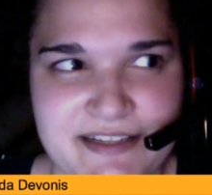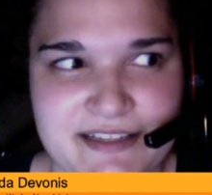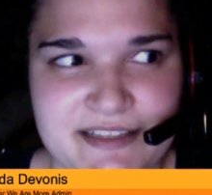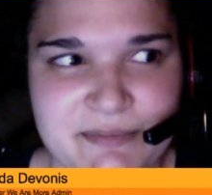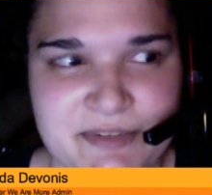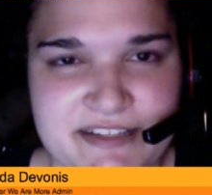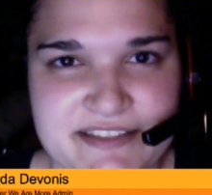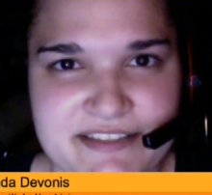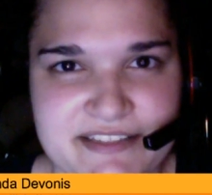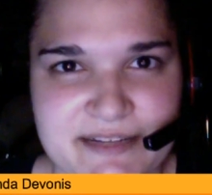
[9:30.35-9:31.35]

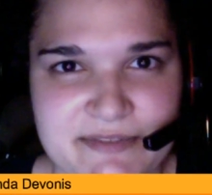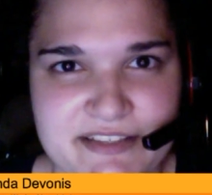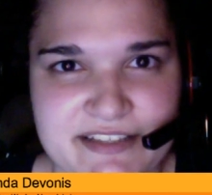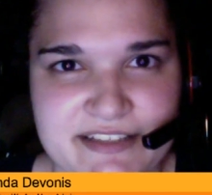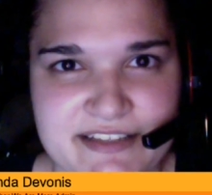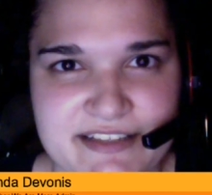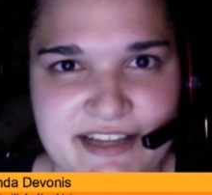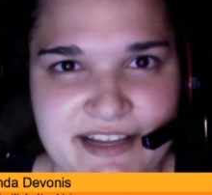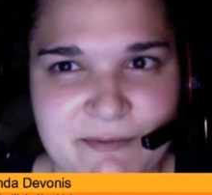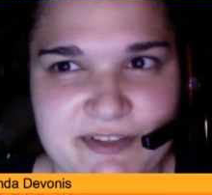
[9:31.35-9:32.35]
prices and everything.
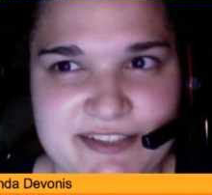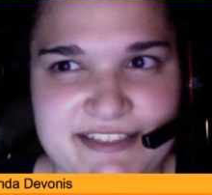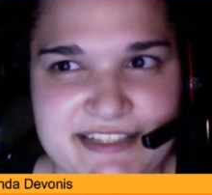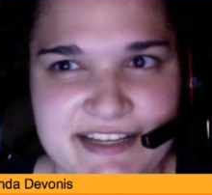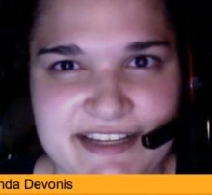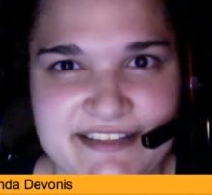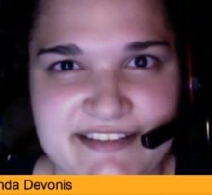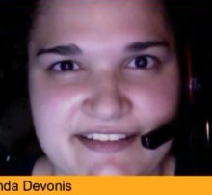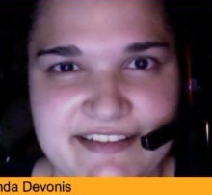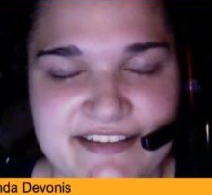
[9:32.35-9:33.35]
And once it hit
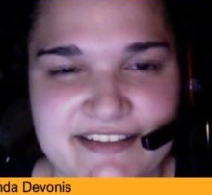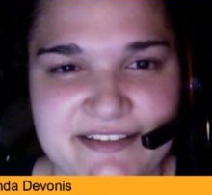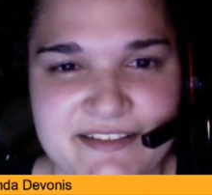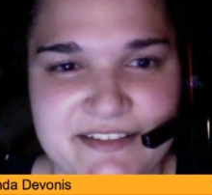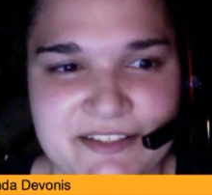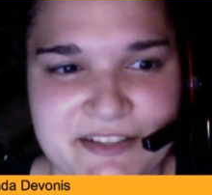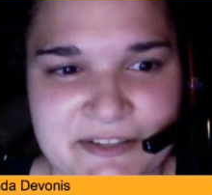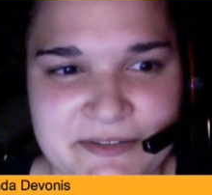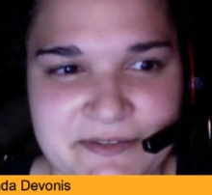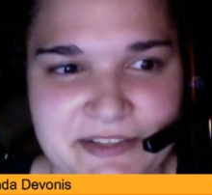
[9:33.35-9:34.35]
like
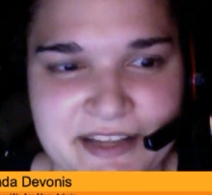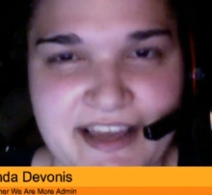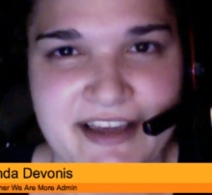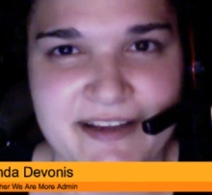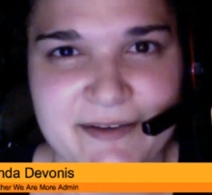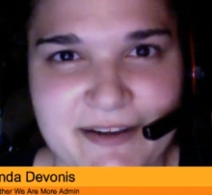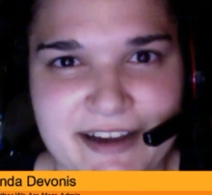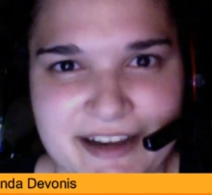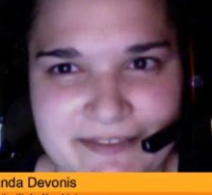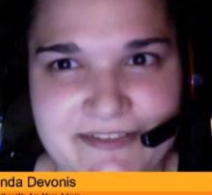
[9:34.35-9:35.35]
noon,
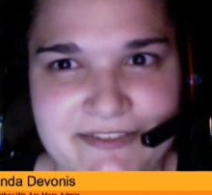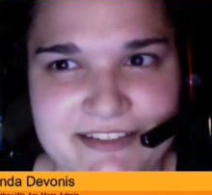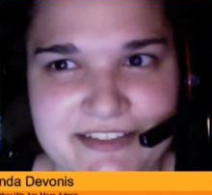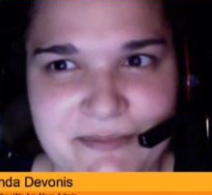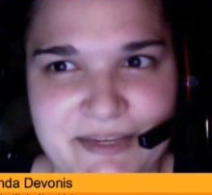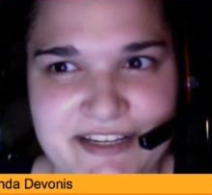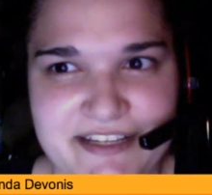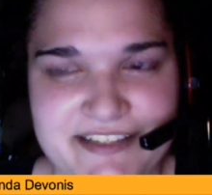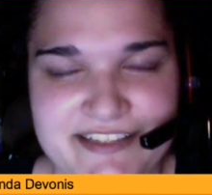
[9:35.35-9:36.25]
I refreshed the page.